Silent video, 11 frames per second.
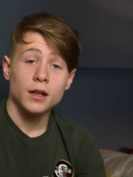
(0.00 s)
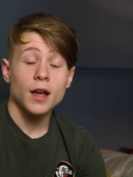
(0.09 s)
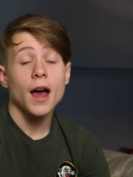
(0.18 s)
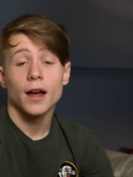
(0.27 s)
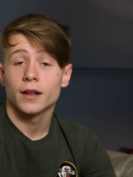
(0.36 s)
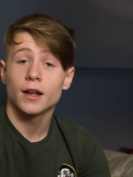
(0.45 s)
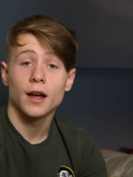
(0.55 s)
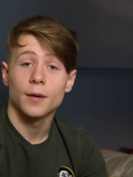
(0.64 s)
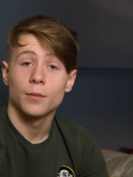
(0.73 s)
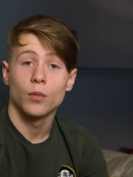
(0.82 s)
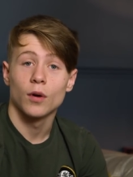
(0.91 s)
Yeah,
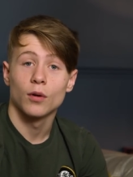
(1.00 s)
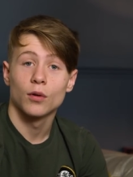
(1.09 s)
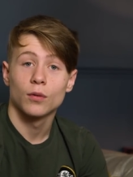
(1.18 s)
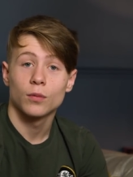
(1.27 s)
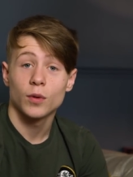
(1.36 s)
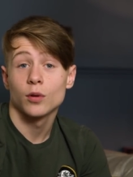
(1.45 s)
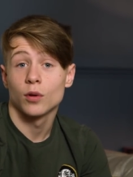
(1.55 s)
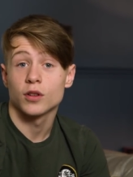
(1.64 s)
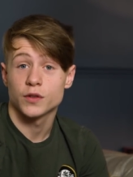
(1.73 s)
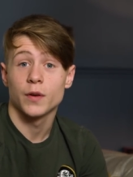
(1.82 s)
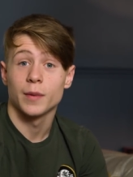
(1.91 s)
yeah, we're all we all
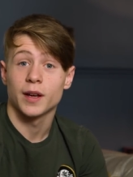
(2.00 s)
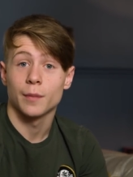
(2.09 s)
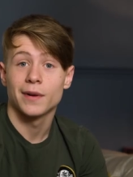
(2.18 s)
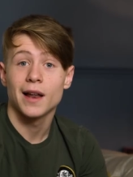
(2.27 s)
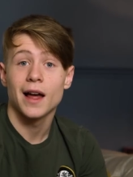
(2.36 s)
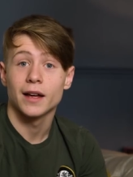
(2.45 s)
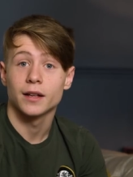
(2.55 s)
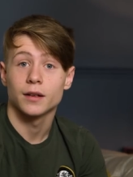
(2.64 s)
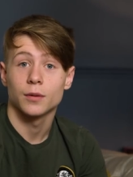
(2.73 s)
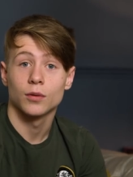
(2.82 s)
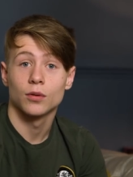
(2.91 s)
like to think we can play.
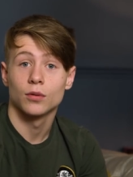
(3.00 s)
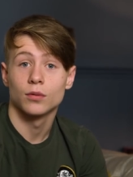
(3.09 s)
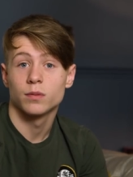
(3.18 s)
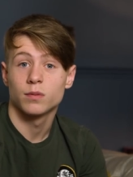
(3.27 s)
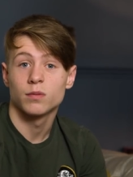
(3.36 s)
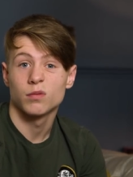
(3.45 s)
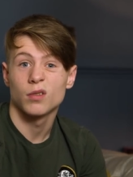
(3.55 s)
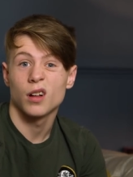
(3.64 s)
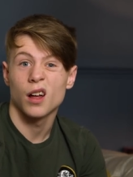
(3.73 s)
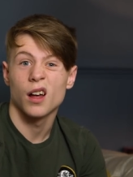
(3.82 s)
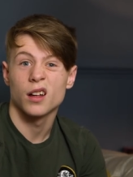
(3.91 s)
We're all
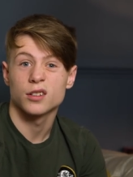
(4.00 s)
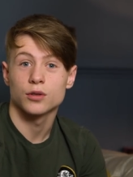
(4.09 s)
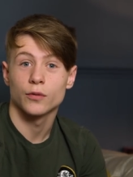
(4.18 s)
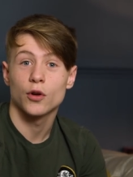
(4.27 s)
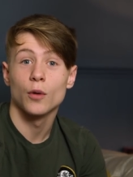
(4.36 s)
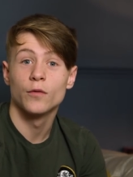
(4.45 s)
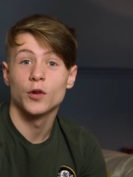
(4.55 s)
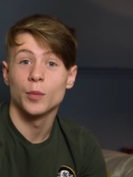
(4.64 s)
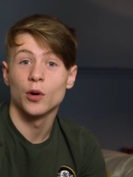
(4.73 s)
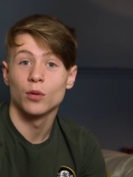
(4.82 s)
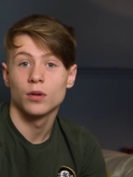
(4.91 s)
uh, sort of
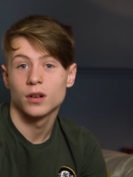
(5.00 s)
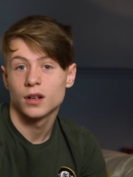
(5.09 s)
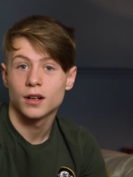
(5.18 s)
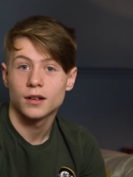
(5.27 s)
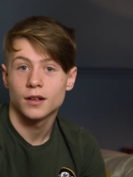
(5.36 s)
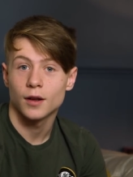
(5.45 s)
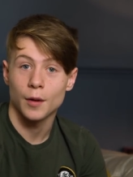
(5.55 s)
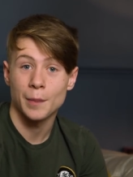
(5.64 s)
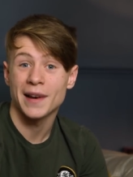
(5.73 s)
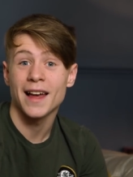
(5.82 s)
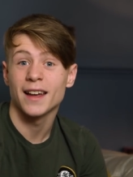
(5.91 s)
comfortable at
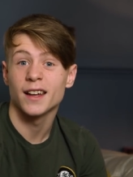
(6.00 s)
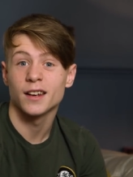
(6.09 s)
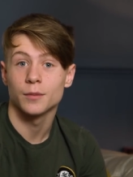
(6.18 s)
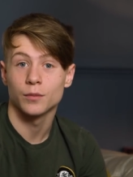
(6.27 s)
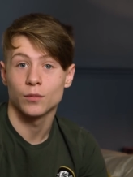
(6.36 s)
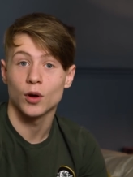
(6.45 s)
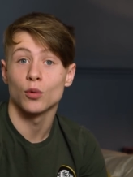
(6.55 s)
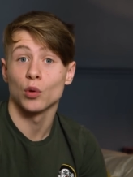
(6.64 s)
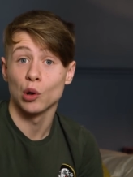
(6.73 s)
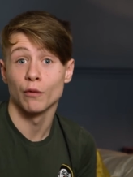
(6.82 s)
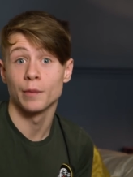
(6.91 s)
playing, and we all
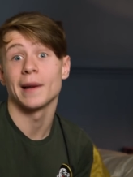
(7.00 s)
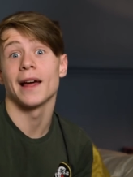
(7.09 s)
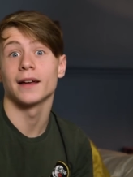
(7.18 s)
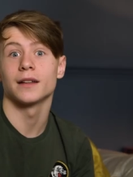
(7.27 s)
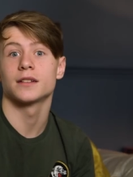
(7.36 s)
love playing.